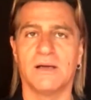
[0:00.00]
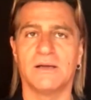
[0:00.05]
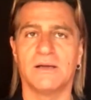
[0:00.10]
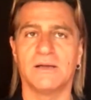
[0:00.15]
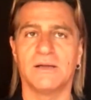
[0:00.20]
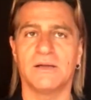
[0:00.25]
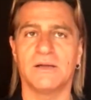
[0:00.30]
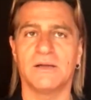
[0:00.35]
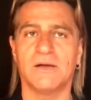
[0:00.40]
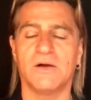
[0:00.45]

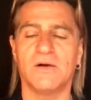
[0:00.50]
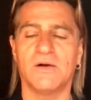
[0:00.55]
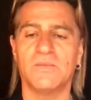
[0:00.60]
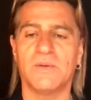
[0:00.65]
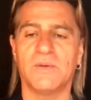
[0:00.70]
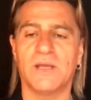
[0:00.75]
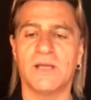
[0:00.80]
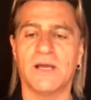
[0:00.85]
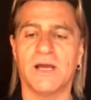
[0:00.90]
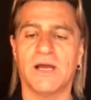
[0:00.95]
you know,
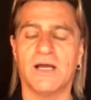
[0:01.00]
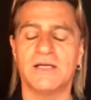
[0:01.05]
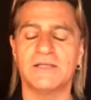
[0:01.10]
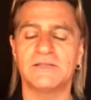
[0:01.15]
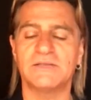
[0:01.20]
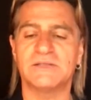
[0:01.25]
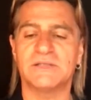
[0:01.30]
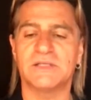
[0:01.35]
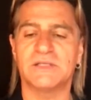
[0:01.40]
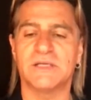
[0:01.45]

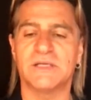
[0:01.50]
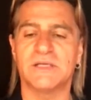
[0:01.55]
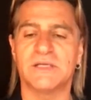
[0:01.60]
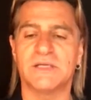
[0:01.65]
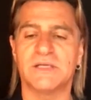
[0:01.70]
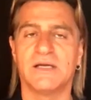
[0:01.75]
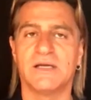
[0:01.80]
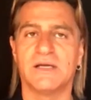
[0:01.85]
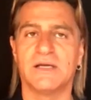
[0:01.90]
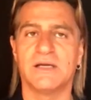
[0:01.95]
because
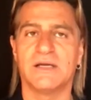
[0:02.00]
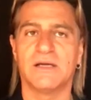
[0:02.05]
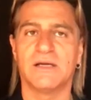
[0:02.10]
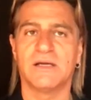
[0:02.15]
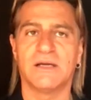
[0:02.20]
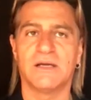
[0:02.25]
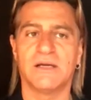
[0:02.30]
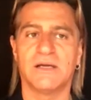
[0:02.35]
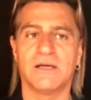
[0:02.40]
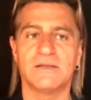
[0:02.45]

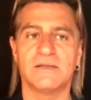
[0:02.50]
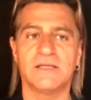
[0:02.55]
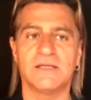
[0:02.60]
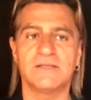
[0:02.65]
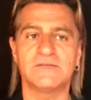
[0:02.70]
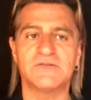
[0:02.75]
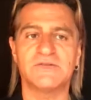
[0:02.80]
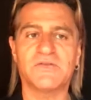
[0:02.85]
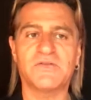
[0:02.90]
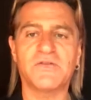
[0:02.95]

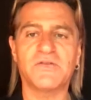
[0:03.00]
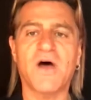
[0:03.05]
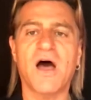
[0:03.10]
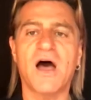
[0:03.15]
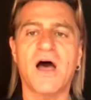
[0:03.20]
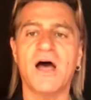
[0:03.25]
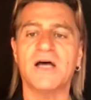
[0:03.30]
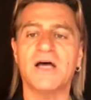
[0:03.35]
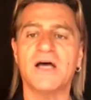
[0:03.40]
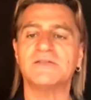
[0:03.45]
this
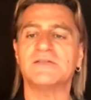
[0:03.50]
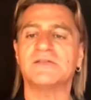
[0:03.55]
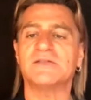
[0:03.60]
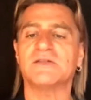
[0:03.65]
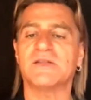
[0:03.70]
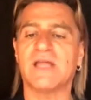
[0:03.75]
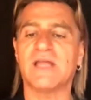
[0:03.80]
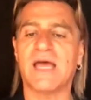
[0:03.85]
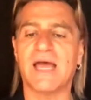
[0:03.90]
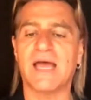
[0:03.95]
thought
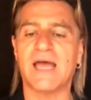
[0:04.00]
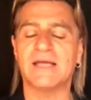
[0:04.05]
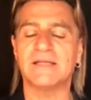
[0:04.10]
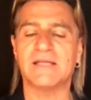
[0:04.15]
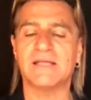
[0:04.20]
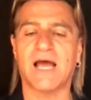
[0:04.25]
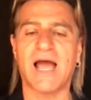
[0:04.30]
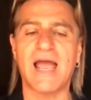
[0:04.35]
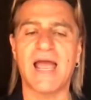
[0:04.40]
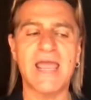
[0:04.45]
that
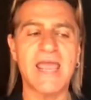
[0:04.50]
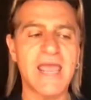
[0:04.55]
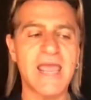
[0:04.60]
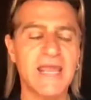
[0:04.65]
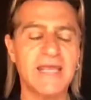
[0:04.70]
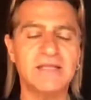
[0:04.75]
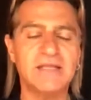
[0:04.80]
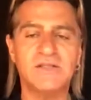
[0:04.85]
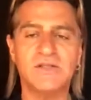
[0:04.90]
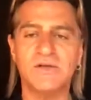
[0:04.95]
I
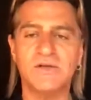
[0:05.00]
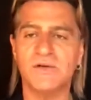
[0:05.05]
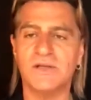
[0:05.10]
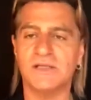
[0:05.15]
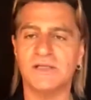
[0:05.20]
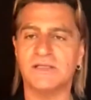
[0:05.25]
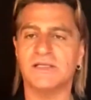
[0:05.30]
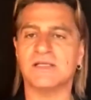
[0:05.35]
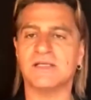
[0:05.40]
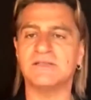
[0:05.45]
hate
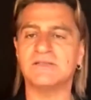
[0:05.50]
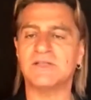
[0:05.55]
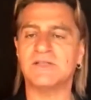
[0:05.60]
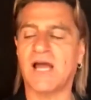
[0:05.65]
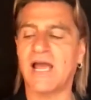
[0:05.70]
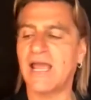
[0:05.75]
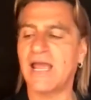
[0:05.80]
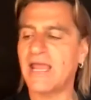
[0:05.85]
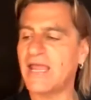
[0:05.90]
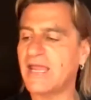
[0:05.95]
doing this,
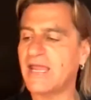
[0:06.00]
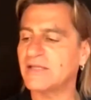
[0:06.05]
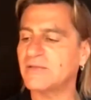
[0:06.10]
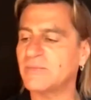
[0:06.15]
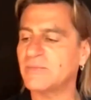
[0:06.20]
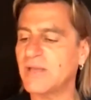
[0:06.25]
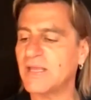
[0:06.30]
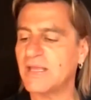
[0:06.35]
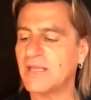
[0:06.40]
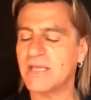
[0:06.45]
I hate
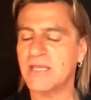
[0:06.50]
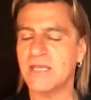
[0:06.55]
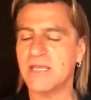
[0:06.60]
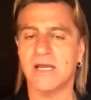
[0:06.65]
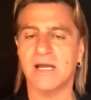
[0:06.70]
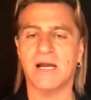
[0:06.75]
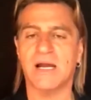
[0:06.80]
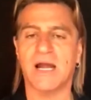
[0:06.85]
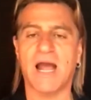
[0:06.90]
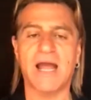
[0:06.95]
being
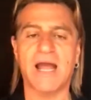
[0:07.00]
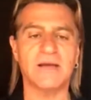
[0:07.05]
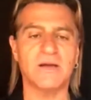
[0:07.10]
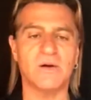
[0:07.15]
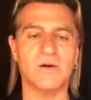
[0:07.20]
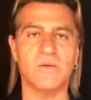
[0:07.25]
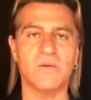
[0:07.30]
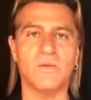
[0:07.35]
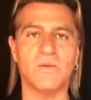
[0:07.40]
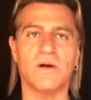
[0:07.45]
here, I
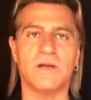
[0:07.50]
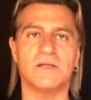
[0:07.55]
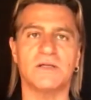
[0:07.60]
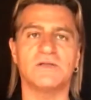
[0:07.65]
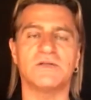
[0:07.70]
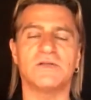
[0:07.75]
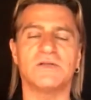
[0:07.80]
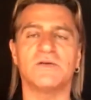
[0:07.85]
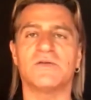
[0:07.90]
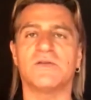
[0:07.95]
don't want to
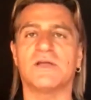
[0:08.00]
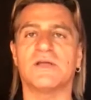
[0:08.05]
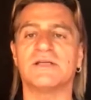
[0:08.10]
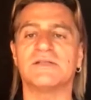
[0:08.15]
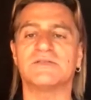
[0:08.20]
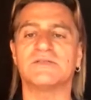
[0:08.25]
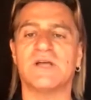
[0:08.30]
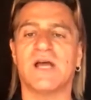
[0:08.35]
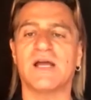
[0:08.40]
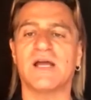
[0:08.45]
do
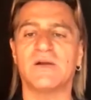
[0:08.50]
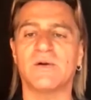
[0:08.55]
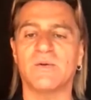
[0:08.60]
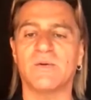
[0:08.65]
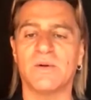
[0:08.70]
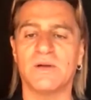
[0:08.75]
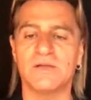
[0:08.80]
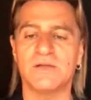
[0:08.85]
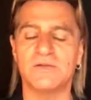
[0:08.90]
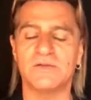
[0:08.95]
this, I don't
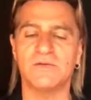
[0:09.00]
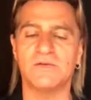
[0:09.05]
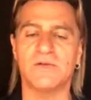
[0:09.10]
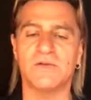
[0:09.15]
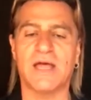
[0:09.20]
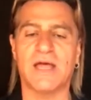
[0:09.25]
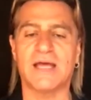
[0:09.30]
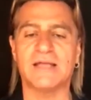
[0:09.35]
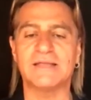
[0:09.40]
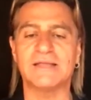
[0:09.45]
want to do
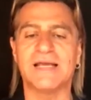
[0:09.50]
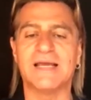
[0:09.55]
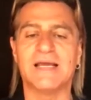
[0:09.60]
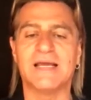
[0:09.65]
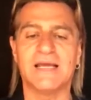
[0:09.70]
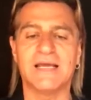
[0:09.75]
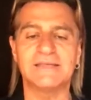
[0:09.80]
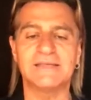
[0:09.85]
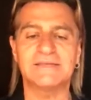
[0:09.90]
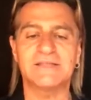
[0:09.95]
that.
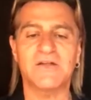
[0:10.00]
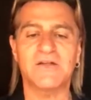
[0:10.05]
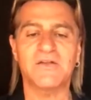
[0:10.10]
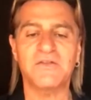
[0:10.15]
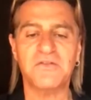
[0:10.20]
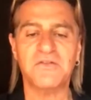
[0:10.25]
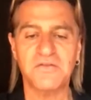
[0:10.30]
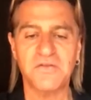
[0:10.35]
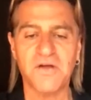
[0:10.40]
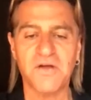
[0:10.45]
It's a
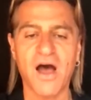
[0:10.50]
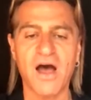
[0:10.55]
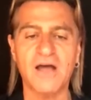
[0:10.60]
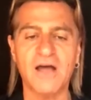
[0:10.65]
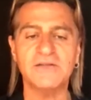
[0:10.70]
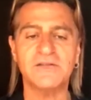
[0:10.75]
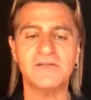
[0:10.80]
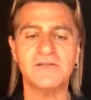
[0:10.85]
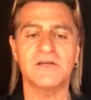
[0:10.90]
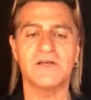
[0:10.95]

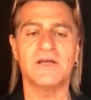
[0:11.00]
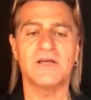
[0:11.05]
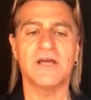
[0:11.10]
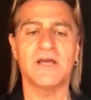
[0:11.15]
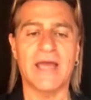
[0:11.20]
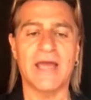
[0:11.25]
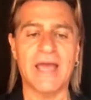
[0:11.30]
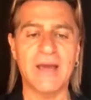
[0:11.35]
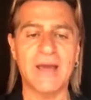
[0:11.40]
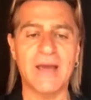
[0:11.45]
thought
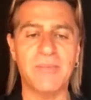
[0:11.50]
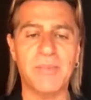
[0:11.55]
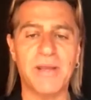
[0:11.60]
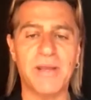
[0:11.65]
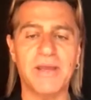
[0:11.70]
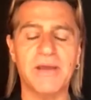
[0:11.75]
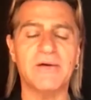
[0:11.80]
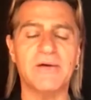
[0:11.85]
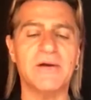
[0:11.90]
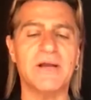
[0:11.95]

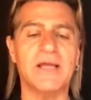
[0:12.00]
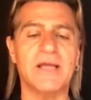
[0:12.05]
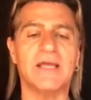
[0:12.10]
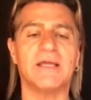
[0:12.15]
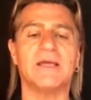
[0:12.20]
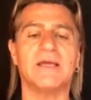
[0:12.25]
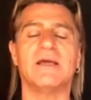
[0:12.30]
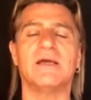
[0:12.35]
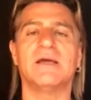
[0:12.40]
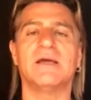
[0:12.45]
appearing